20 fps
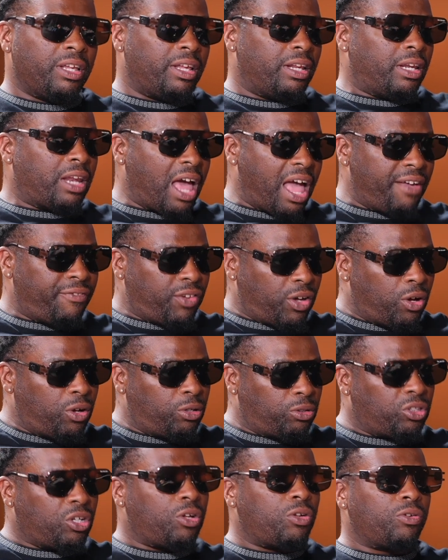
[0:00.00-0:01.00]
Life
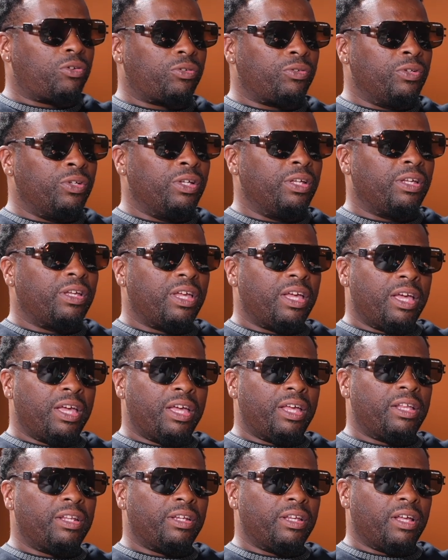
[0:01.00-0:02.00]
goes on,
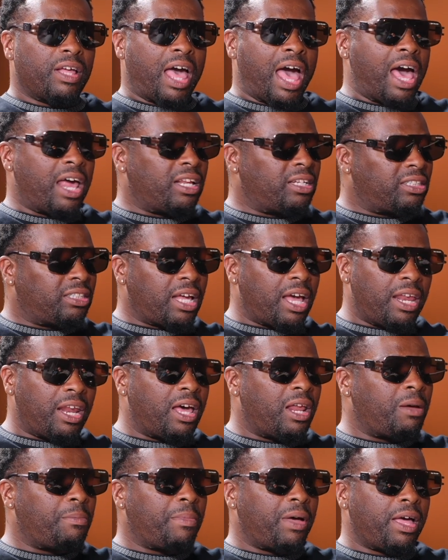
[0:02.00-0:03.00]
and out of sight,
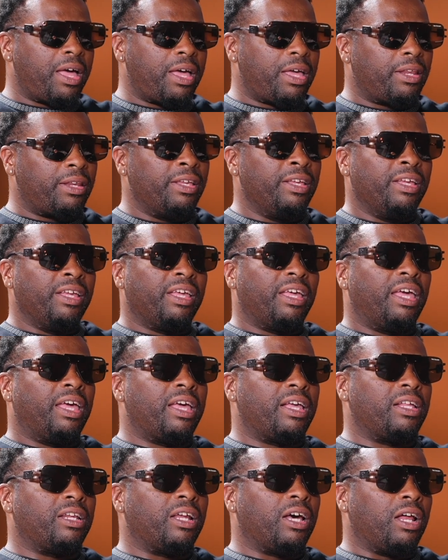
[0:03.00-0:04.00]
out of mind.
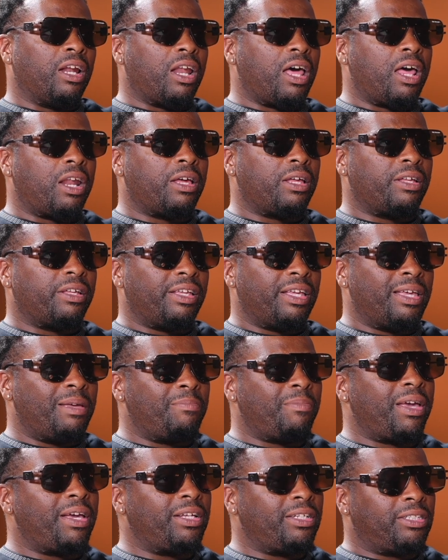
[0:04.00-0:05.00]
And a lot of
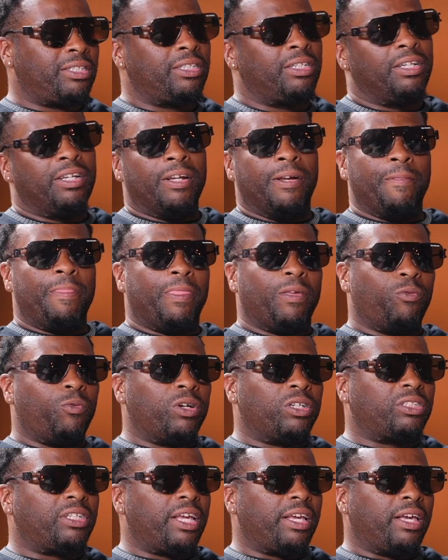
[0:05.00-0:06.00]
inmates,
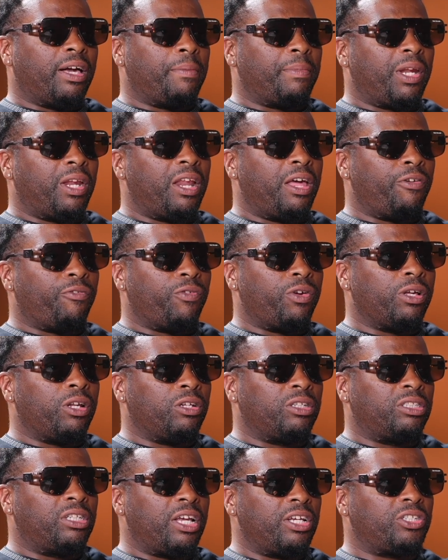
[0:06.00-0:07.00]
once they come to that
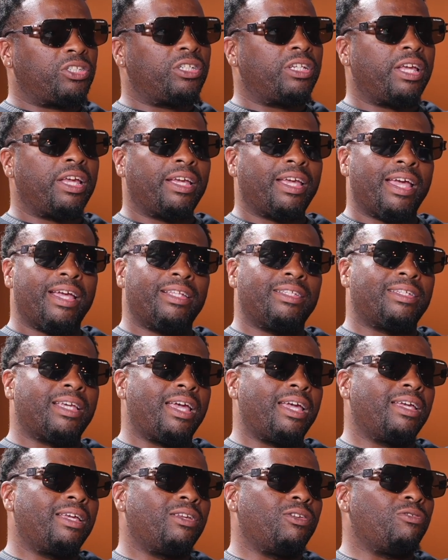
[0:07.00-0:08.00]
realization, they can't
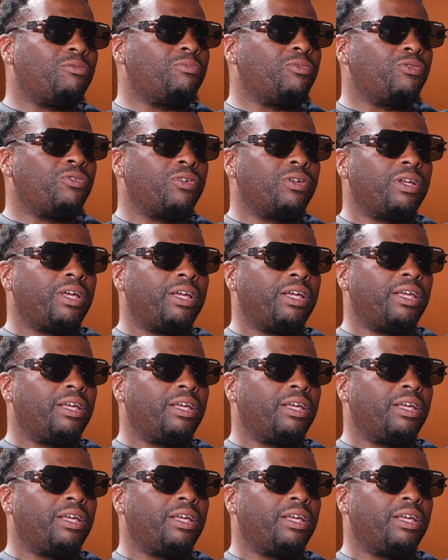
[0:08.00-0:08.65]
take it no more, and